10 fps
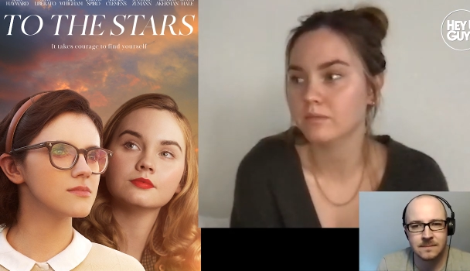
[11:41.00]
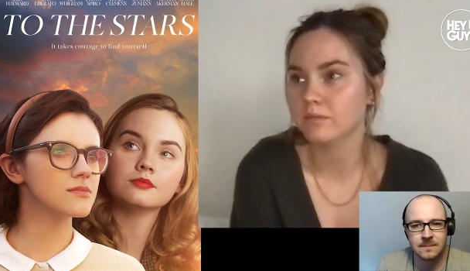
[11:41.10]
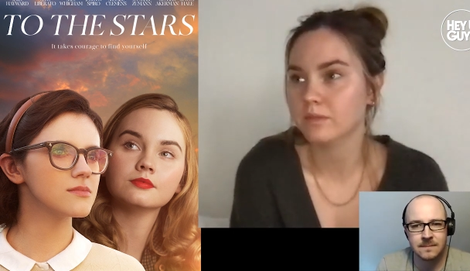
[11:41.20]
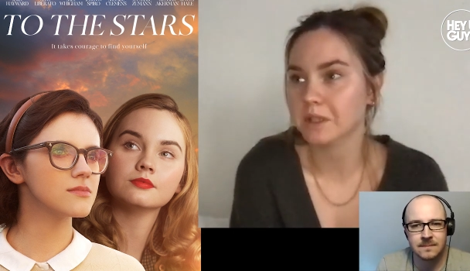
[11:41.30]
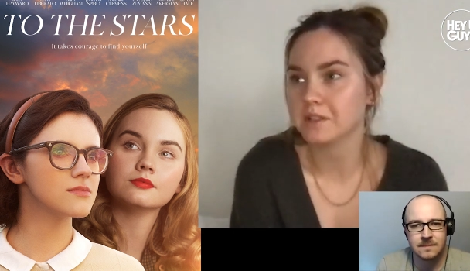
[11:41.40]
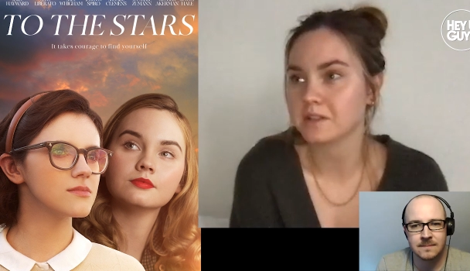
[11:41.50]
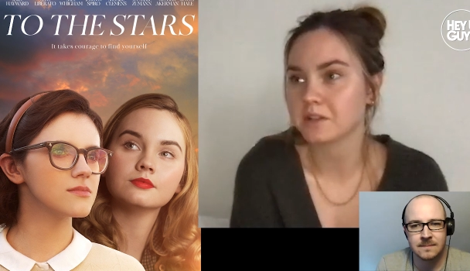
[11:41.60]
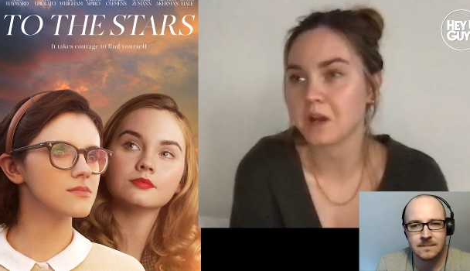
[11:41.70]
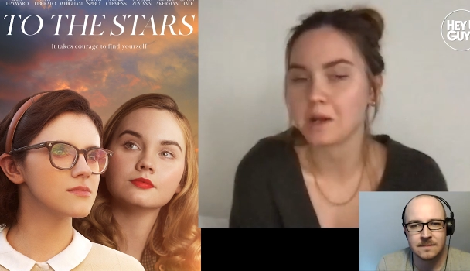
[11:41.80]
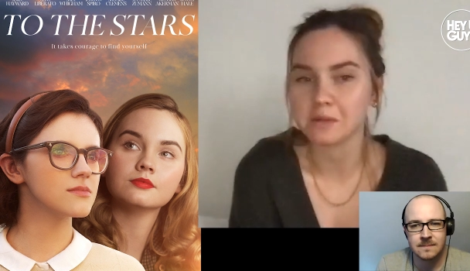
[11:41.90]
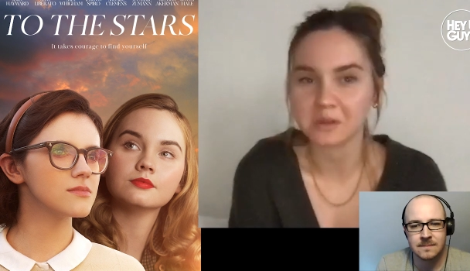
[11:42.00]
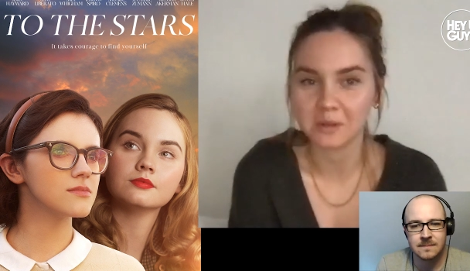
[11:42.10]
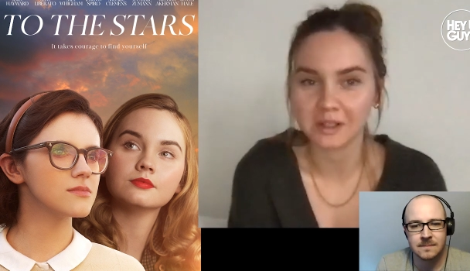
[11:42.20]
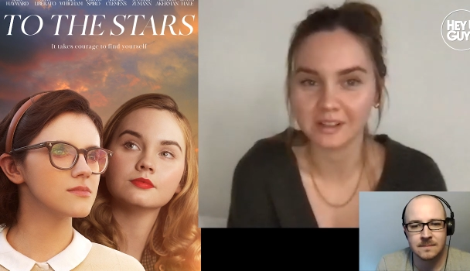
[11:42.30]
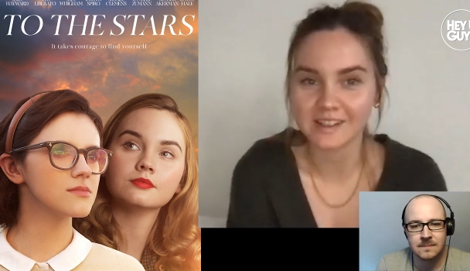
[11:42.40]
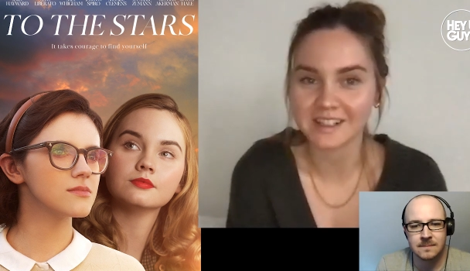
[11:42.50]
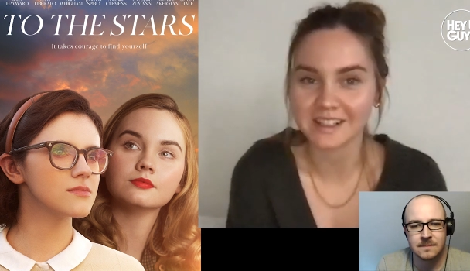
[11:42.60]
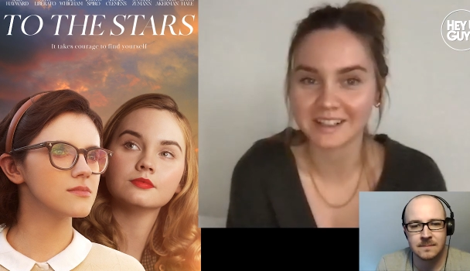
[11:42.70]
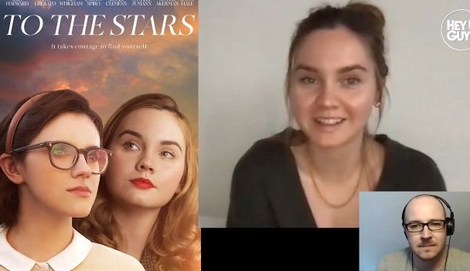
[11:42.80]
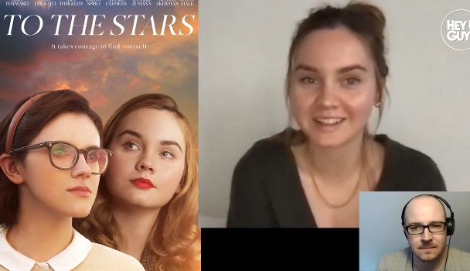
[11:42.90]
Speaker 1: it's incredibly
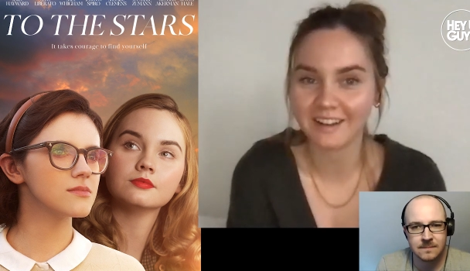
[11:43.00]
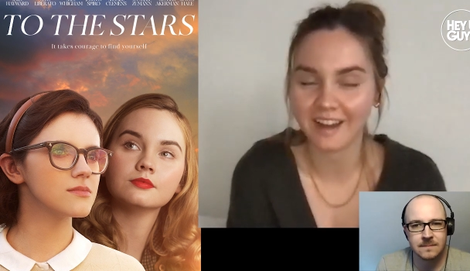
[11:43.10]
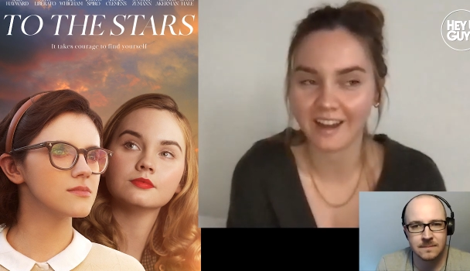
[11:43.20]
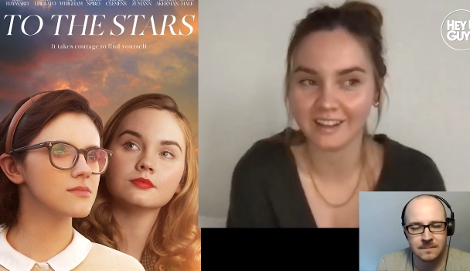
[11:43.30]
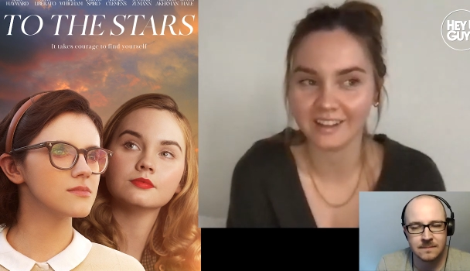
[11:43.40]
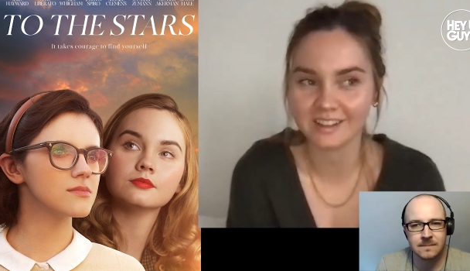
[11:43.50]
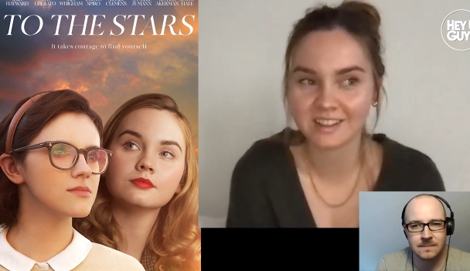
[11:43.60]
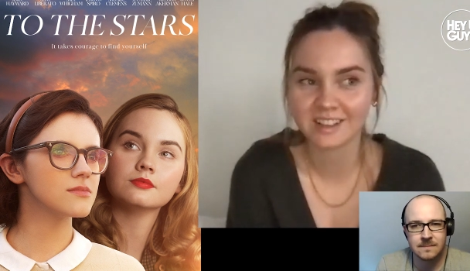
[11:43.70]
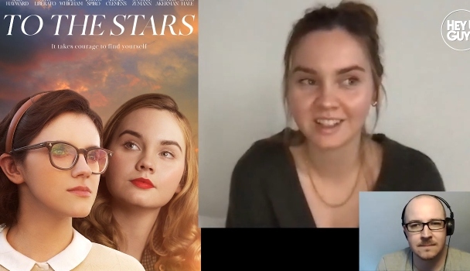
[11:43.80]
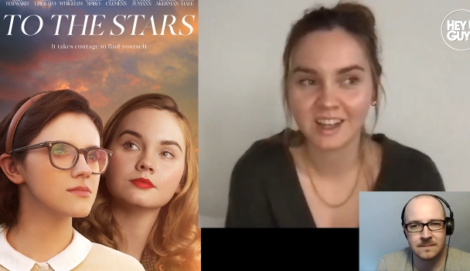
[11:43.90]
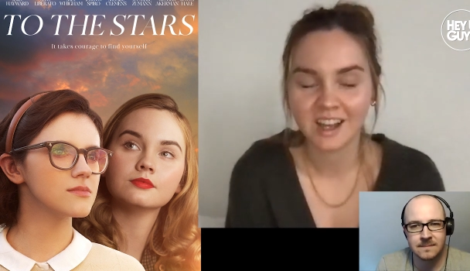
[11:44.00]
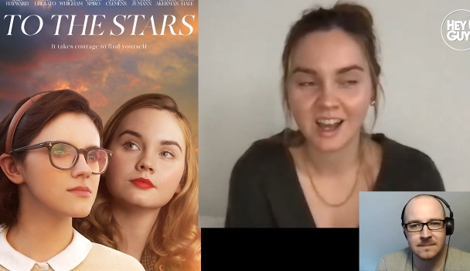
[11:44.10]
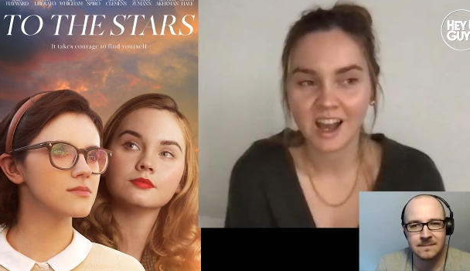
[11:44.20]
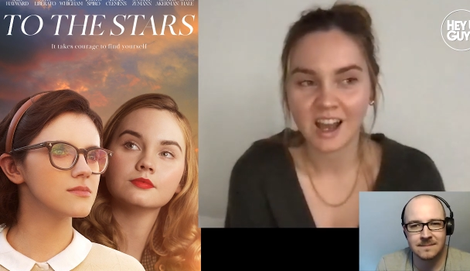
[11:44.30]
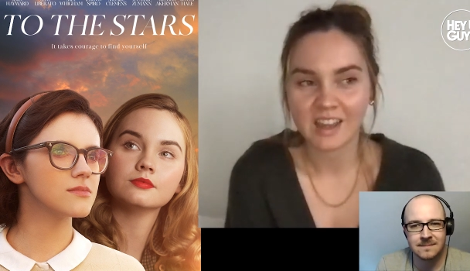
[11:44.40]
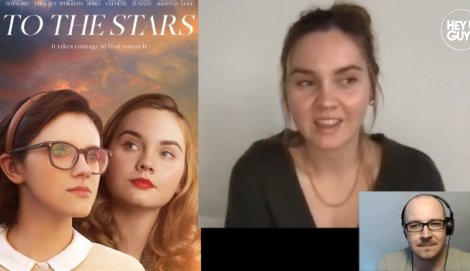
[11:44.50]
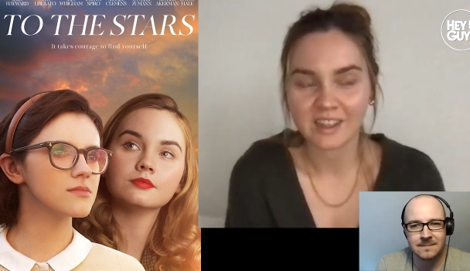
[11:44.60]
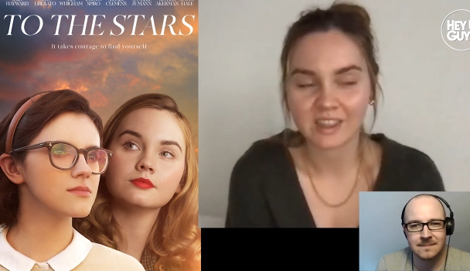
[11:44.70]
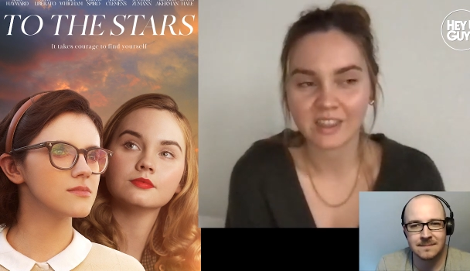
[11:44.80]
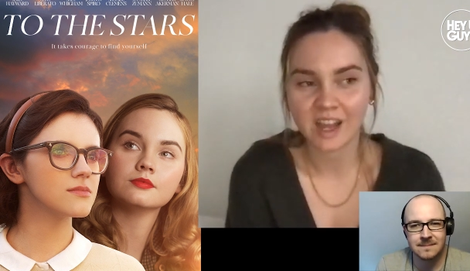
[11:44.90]
realistic and i
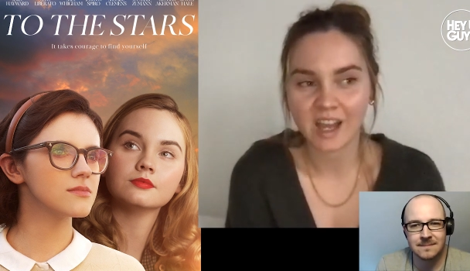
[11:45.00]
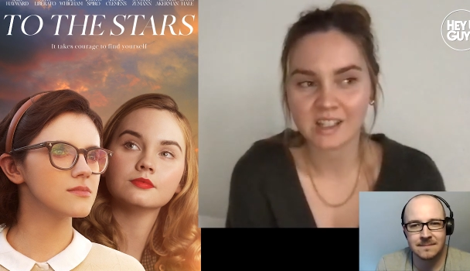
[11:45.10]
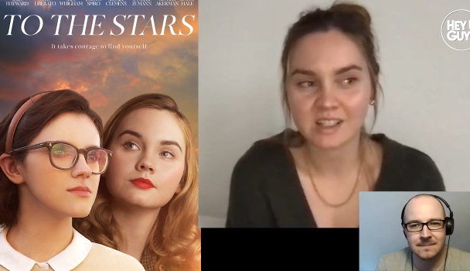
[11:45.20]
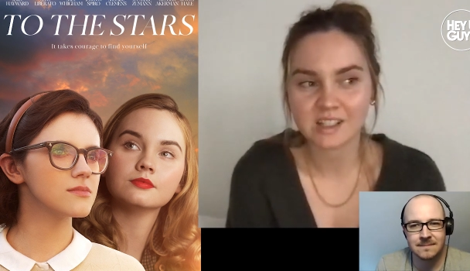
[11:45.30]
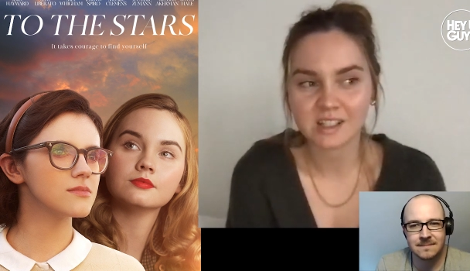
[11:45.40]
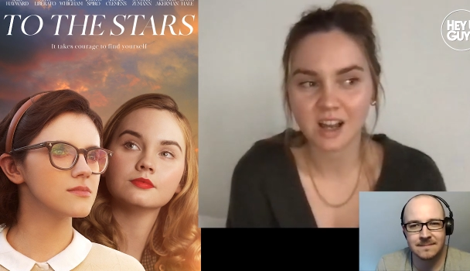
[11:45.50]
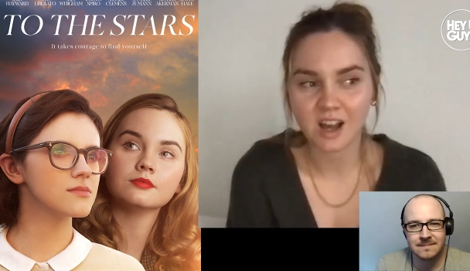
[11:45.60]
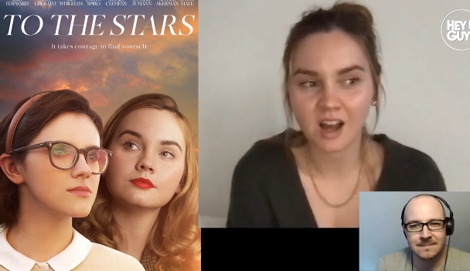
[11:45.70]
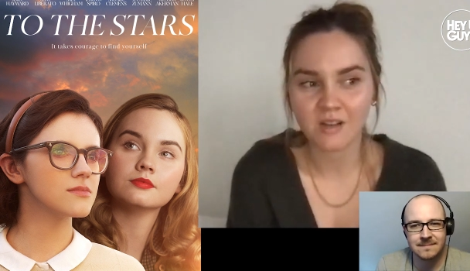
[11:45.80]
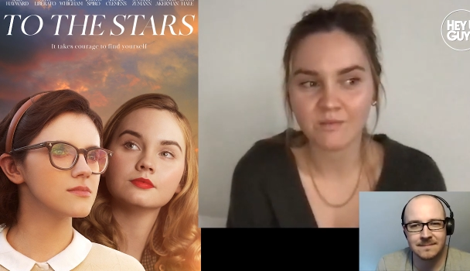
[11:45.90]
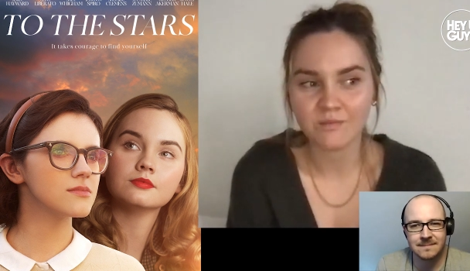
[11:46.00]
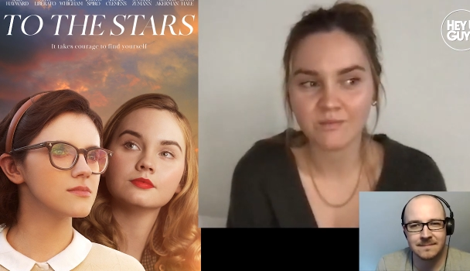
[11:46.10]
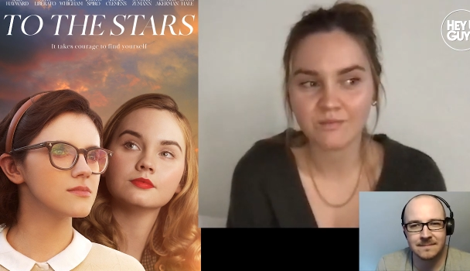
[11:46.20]
think that um